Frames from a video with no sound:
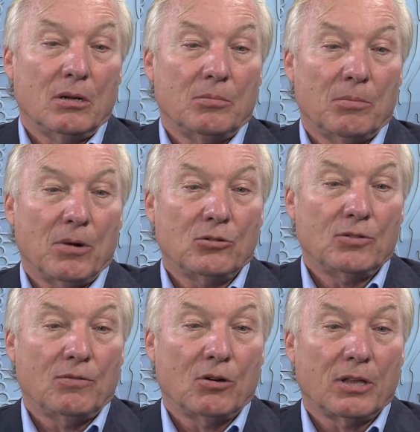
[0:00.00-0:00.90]
But most
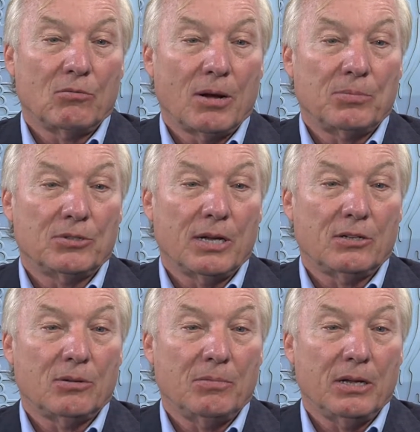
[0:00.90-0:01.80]
of all, they represent
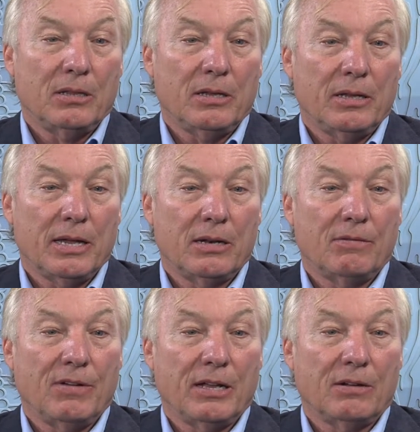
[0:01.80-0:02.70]
to me the
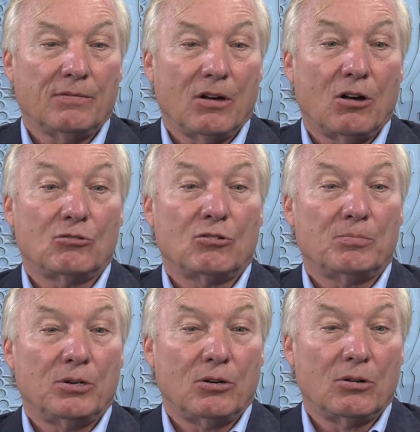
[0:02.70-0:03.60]
innovative
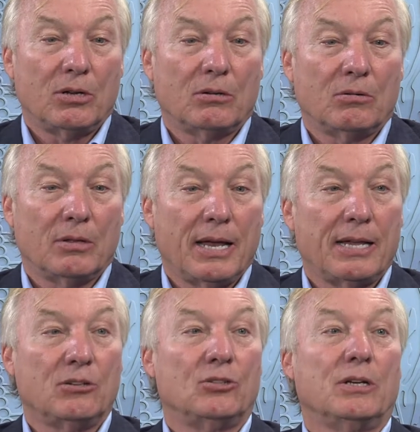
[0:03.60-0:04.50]
entrepreneurial
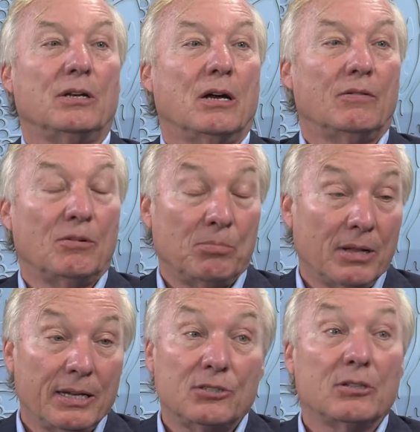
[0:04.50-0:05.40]
energy of a
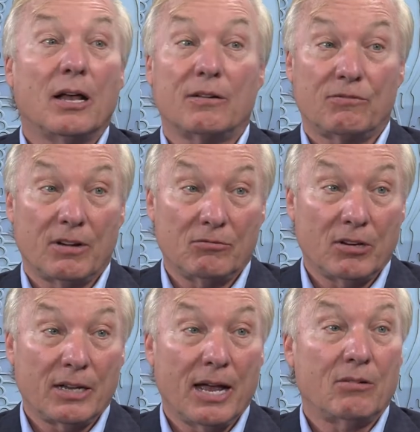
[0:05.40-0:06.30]
place like
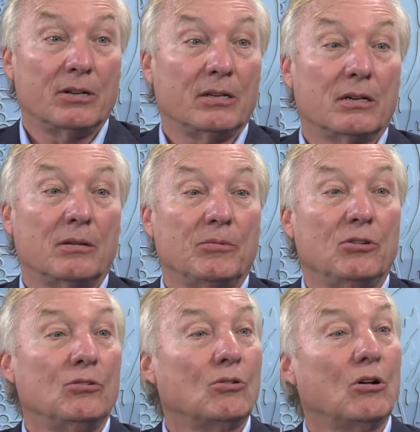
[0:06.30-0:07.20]
Frederick County. I mean,
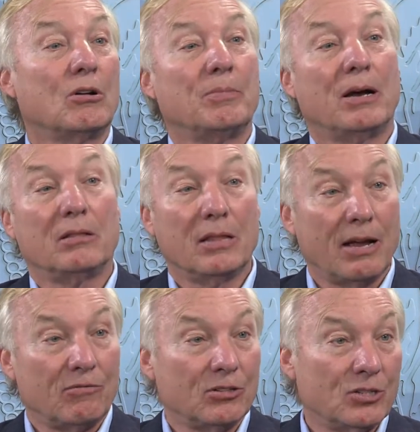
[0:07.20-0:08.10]
you talk about
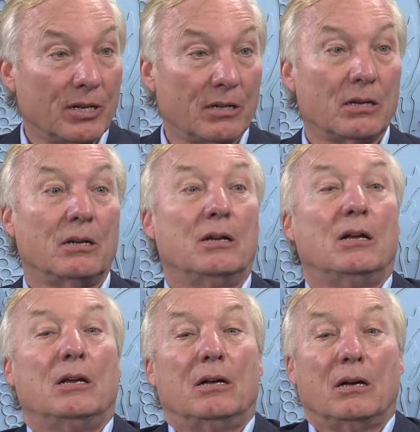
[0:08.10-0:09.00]
leveraging. Mm -hmm.
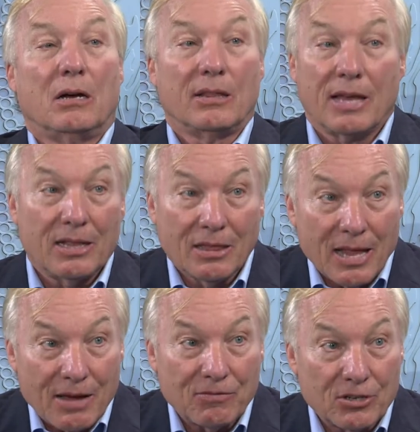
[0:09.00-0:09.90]
uh, they
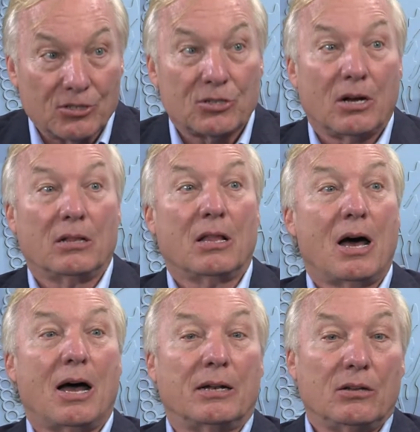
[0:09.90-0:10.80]
leverage a
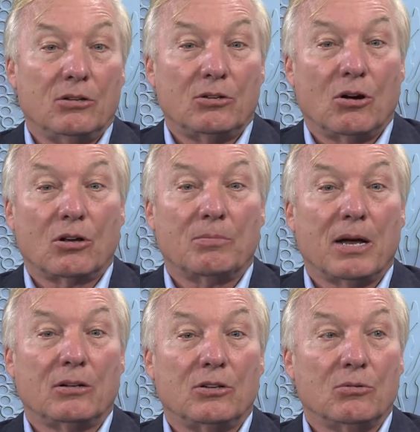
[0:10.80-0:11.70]
lot. You talk
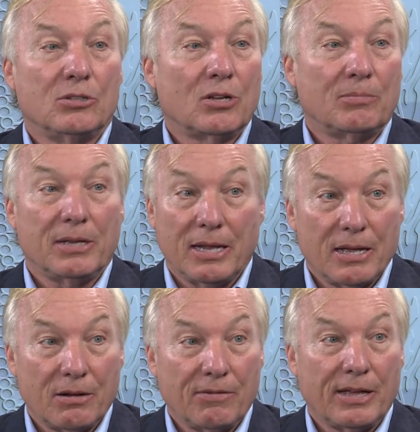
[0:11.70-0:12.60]
about doing something
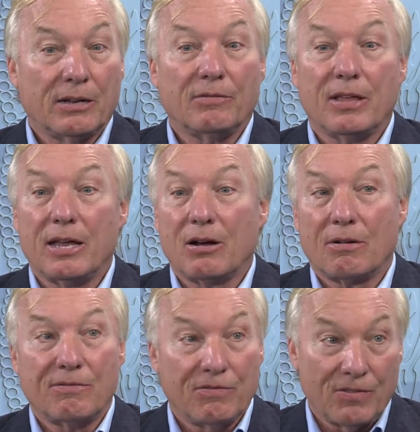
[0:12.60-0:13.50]
innovative. They are
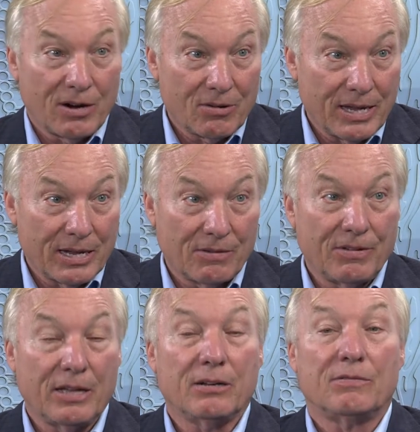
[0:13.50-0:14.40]
very
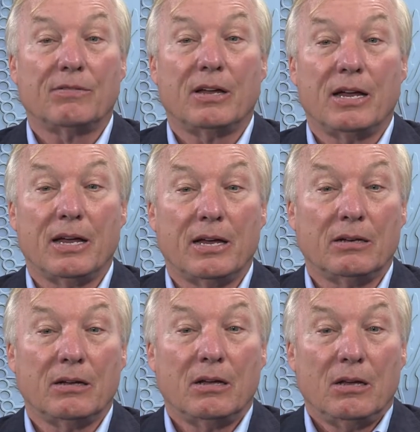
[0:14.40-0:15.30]
innovative.
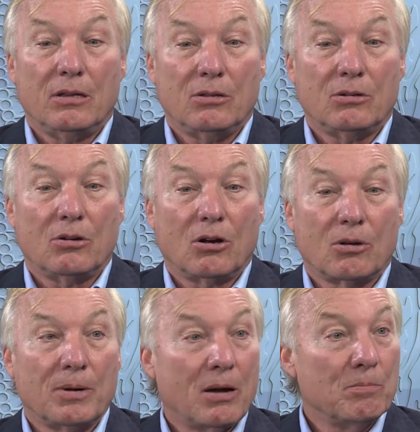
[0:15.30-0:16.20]
And you talk
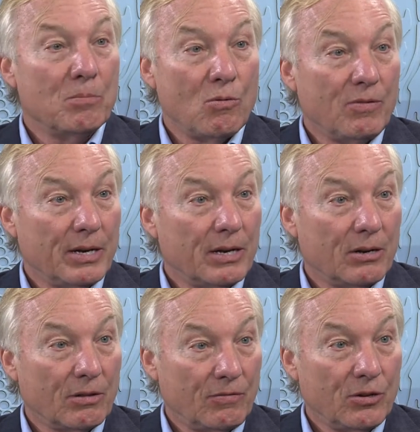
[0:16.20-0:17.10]
about moving into
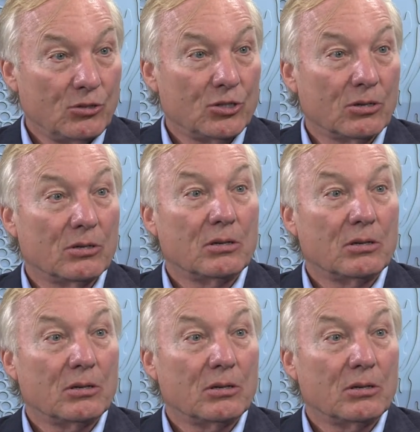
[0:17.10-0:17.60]
the future.